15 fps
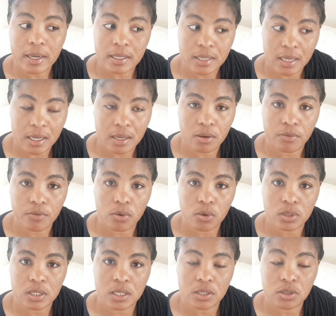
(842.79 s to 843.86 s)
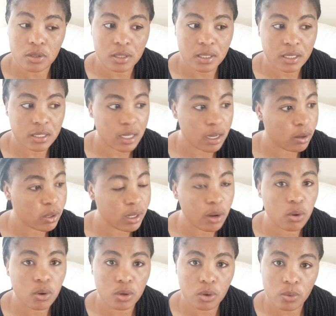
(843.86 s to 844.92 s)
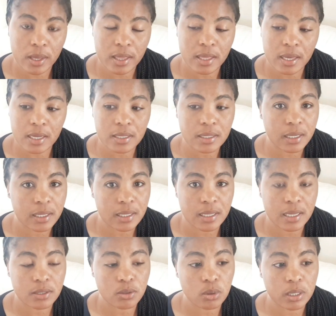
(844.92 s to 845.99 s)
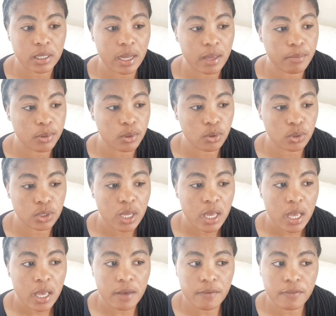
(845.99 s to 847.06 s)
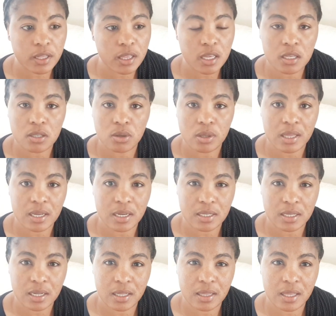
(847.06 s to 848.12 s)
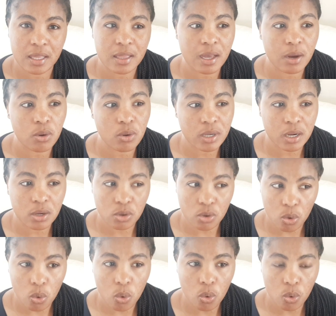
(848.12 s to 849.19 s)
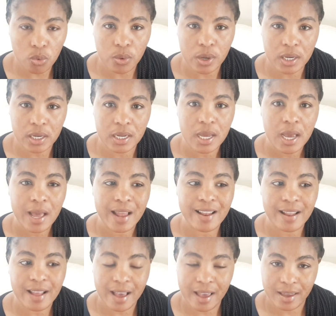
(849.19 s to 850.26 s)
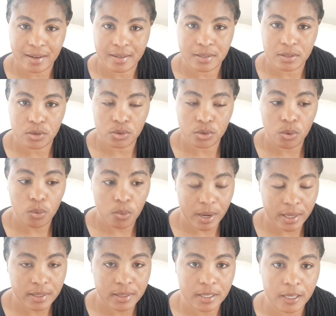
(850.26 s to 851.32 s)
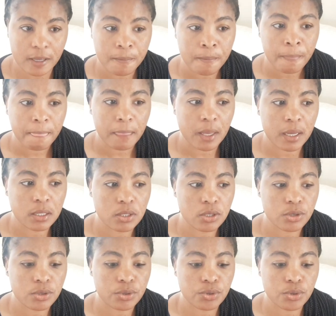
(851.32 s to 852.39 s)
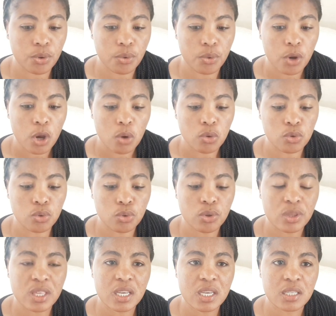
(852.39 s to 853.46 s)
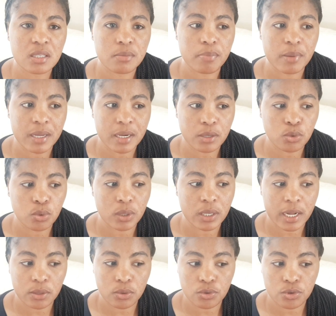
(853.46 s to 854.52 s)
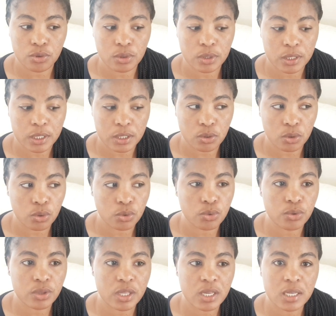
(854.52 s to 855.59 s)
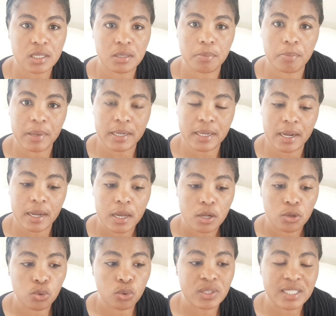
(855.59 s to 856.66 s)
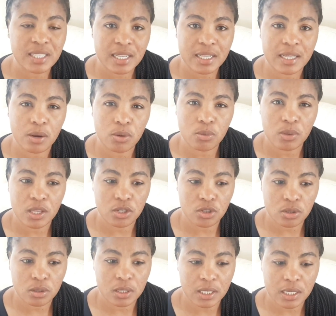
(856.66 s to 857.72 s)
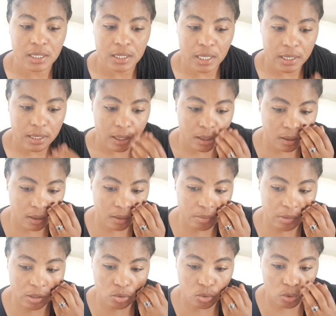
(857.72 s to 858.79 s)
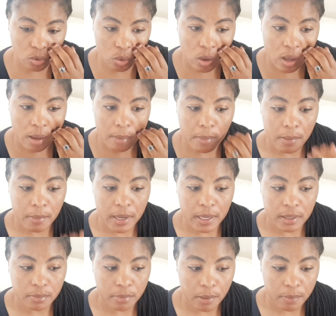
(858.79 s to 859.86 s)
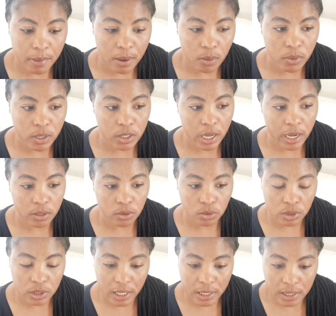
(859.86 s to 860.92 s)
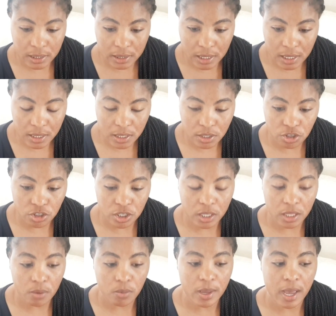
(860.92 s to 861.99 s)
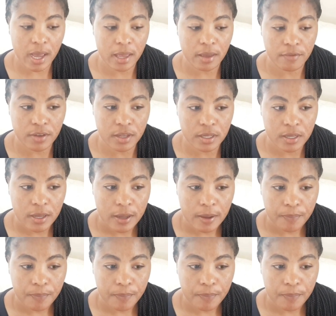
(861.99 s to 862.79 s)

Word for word: one day, of course, the children are gonna grow, and the internet does not lie because everything is on the internet, and they're gonna know who really lied. You know, one day. And so, do you think it's better to lie to children, or do you think it's better to sit down with the children and tell them that you know, Mama and Papa, we are not understanding each other we are having